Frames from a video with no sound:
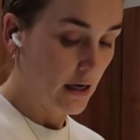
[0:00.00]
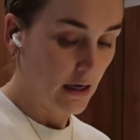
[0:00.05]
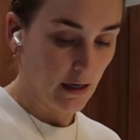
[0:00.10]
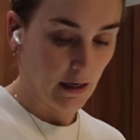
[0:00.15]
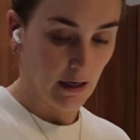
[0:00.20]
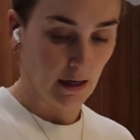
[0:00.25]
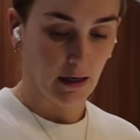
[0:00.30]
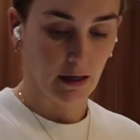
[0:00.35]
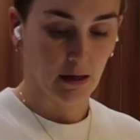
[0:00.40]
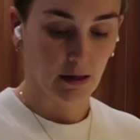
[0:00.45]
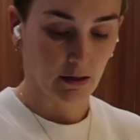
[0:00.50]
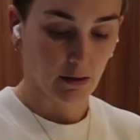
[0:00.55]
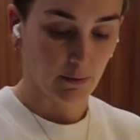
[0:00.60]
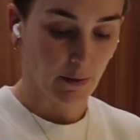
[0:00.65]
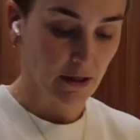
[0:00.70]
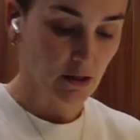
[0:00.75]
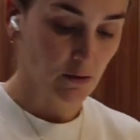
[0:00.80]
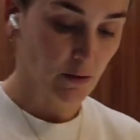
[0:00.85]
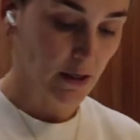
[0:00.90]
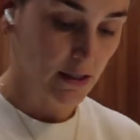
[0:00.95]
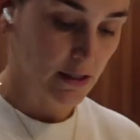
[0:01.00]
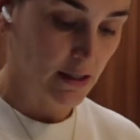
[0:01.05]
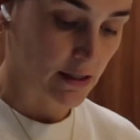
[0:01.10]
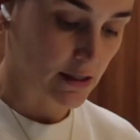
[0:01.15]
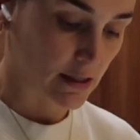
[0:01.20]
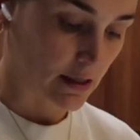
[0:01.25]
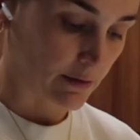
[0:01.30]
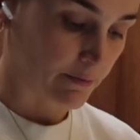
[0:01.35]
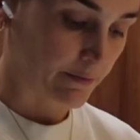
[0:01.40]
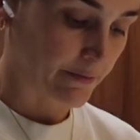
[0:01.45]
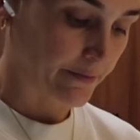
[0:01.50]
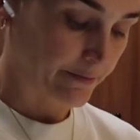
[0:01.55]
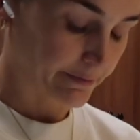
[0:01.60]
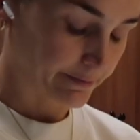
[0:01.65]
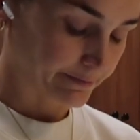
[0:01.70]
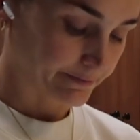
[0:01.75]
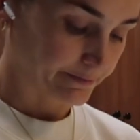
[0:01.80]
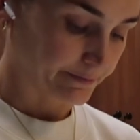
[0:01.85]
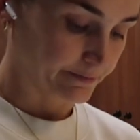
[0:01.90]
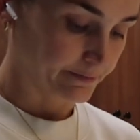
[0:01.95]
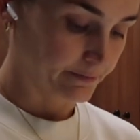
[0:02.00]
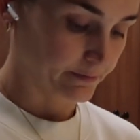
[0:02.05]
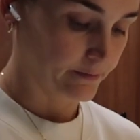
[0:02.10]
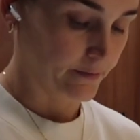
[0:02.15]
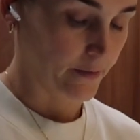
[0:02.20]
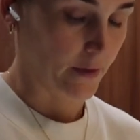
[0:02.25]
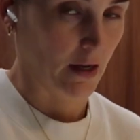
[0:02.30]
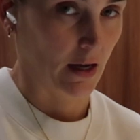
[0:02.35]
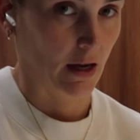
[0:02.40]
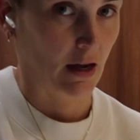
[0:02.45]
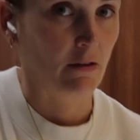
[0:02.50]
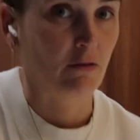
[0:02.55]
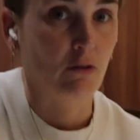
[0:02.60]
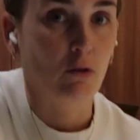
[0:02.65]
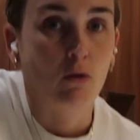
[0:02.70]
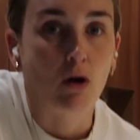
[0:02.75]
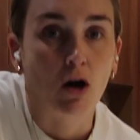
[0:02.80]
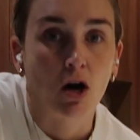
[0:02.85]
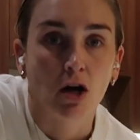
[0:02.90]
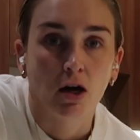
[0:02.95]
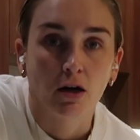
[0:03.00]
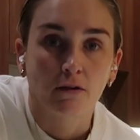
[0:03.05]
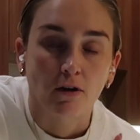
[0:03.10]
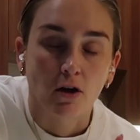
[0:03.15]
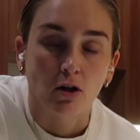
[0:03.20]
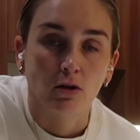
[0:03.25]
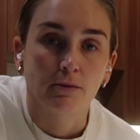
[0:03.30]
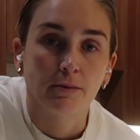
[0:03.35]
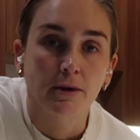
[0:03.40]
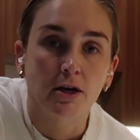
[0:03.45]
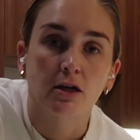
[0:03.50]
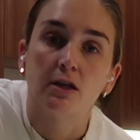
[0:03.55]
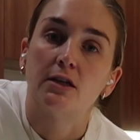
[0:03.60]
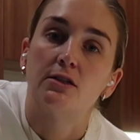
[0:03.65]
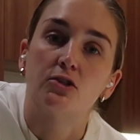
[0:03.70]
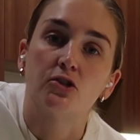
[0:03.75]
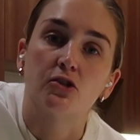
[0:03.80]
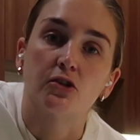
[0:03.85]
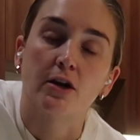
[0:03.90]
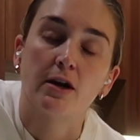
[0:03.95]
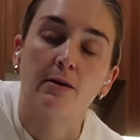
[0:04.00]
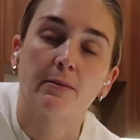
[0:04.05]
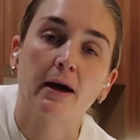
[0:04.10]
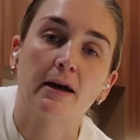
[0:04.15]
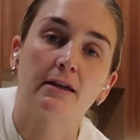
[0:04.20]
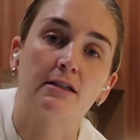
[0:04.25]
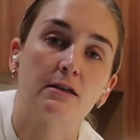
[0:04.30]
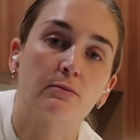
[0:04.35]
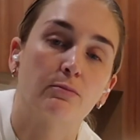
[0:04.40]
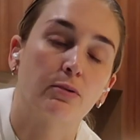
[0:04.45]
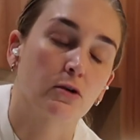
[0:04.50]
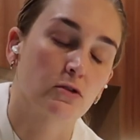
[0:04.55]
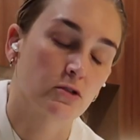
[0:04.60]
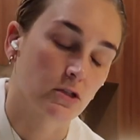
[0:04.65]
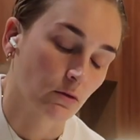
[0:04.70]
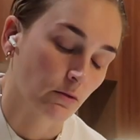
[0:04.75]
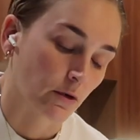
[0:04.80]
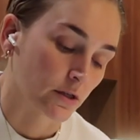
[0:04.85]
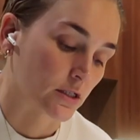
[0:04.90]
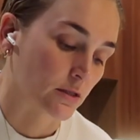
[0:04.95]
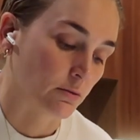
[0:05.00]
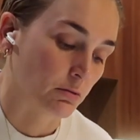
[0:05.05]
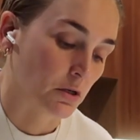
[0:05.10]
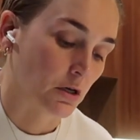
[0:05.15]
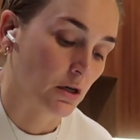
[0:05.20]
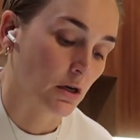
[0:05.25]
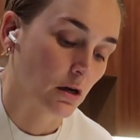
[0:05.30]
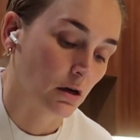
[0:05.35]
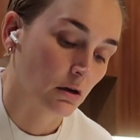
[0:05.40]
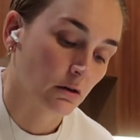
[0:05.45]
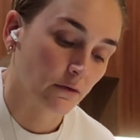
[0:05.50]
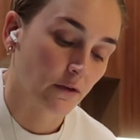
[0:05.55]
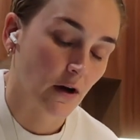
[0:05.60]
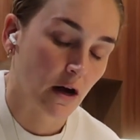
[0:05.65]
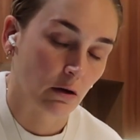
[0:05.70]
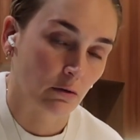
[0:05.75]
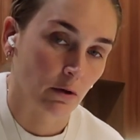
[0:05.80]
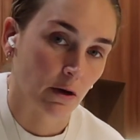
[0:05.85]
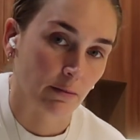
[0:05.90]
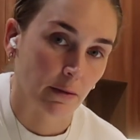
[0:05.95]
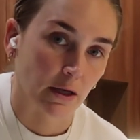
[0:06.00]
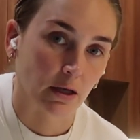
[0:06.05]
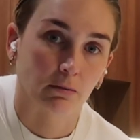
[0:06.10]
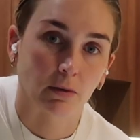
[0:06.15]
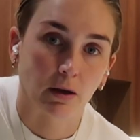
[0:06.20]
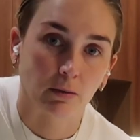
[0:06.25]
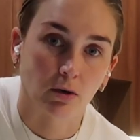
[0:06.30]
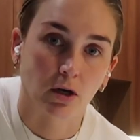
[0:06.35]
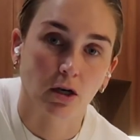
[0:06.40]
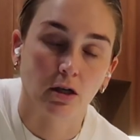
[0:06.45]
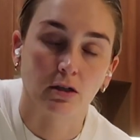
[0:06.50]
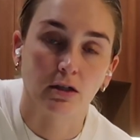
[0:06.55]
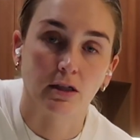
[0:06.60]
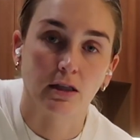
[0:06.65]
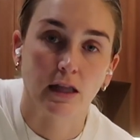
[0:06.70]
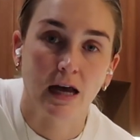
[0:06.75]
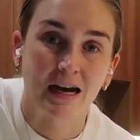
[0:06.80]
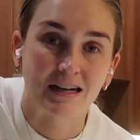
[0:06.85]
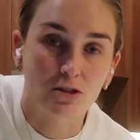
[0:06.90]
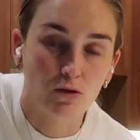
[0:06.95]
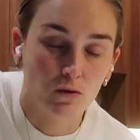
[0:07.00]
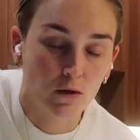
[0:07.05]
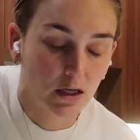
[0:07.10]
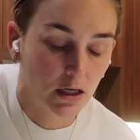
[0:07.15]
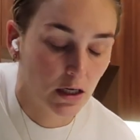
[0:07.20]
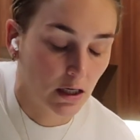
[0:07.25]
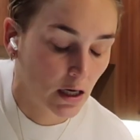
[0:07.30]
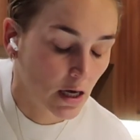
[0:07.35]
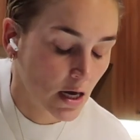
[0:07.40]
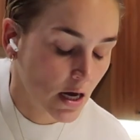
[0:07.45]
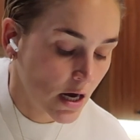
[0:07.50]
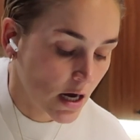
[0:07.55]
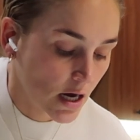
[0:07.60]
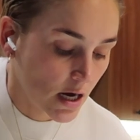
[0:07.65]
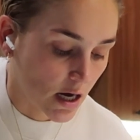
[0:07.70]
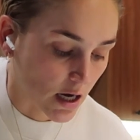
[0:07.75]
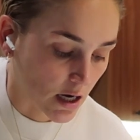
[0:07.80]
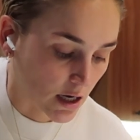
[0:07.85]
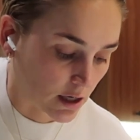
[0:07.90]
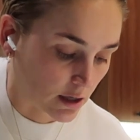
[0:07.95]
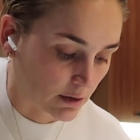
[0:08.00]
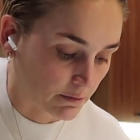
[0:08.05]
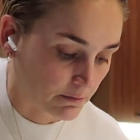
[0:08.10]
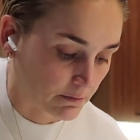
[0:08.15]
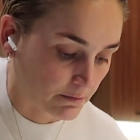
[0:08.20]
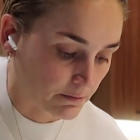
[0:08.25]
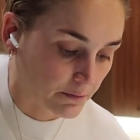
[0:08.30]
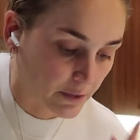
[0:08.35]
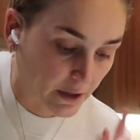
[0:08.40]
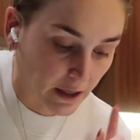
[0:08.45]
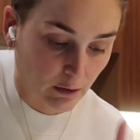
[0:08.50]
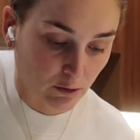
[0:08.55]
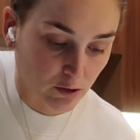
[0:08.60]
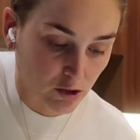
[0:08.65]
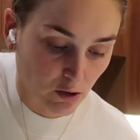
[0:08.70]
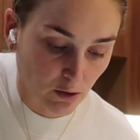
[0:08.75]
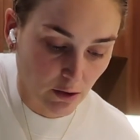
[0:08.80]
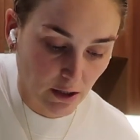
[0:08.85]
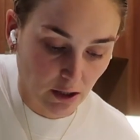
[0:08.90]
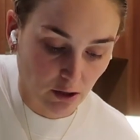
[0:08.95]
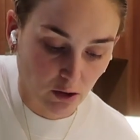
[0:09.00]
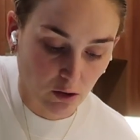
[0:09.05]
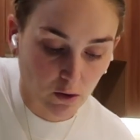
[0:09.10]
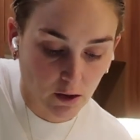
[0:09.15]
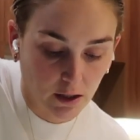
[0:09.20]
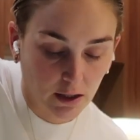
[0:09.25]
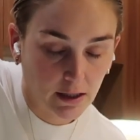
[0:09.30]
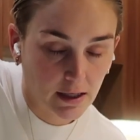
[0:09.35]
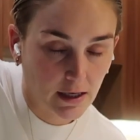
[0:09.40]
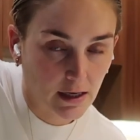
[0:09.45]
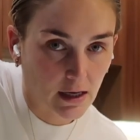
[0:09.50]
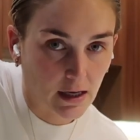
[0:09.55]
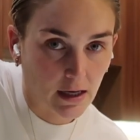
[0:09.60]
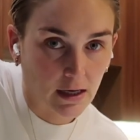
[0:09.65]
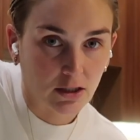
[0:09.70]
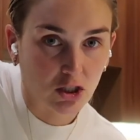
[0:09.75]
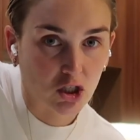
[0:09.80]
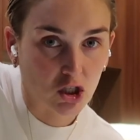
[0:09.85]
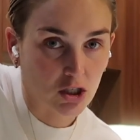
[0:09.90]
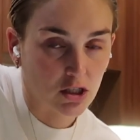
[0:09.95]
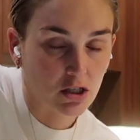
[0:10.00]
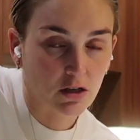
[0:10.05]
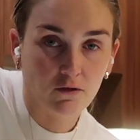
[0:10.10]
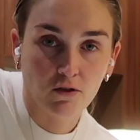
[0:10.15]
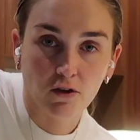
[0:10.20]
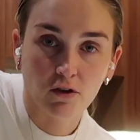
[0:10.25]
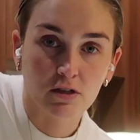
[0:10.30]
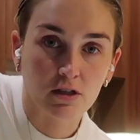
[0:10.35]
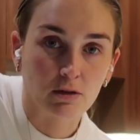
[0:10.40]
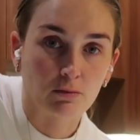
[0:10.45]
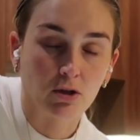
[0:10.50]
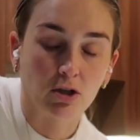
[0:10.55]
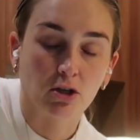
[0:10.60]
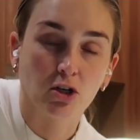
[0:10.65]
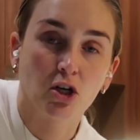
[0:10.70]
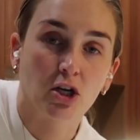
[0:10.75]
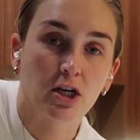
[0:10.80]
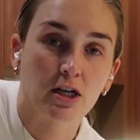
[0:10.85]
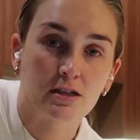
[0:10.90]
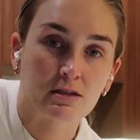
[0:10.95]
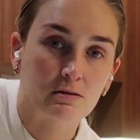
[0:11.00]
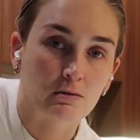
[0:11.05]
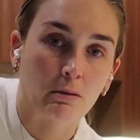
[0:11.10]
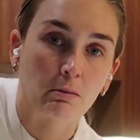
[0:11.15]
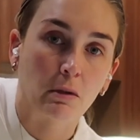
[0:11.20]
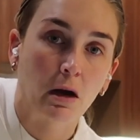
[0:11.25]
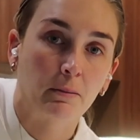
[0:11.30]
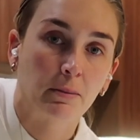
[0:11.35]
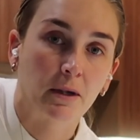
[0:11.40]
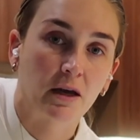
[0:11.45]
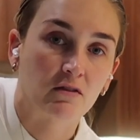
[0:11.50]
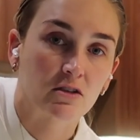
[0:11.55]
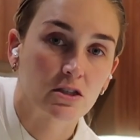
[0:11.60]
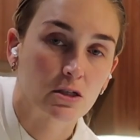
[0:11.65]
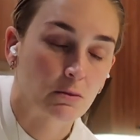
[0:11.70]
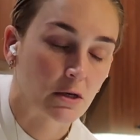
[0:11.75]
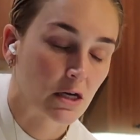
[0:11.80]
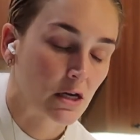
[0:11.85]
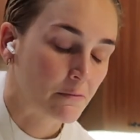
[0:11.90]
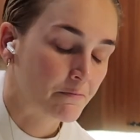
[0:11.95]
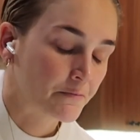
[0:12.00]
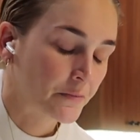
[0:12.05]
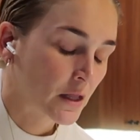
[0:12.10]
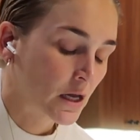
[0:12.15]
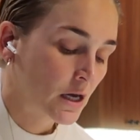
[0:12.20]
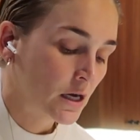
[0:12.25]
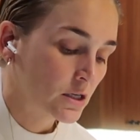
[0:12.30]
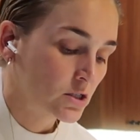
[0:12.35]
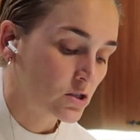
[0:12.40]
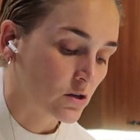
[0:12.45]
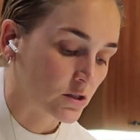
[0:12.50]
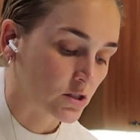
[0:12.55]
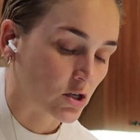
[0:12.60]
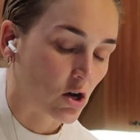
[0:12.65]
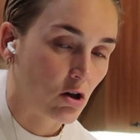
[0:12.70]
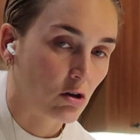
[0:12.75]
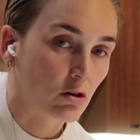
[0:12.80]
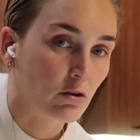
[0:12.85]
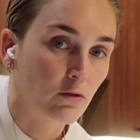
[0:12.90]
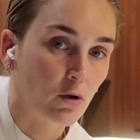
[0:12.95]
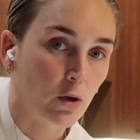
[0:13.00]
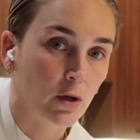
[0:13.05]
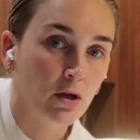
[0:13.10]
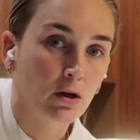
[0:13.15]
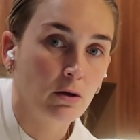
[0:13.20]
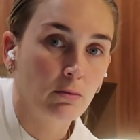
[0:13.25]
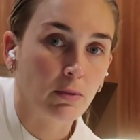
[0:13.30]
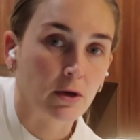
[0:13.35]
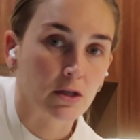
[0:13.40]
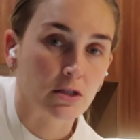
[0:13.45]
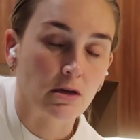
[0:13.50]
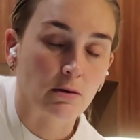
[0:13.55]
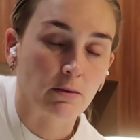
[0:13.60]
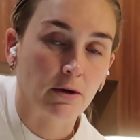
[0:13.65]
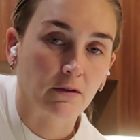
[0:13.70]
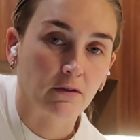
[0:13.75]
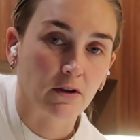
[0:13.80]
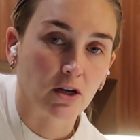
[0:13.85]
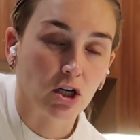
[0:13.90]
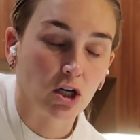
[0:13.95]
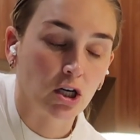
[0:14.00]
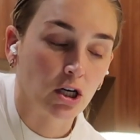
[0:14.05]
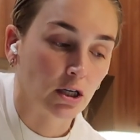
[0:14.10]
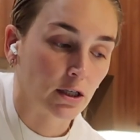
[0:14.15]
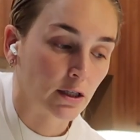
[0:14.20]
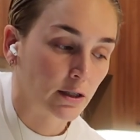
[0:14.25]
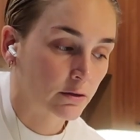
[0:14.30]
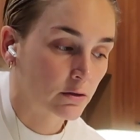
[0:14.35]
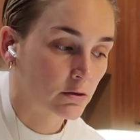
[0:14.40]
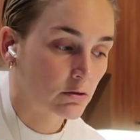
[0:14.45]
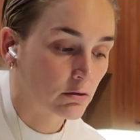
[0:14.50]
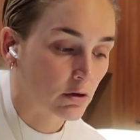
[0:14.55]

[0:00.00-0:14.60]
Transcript: And the best way to season them, if you are following me on Instagram, I did post a recipe of how I make my broccoli last week, but I will do it here quickly. It's just a few simple ingredients. My mom gave it to me. So it's olive oil, balsamic vinegar,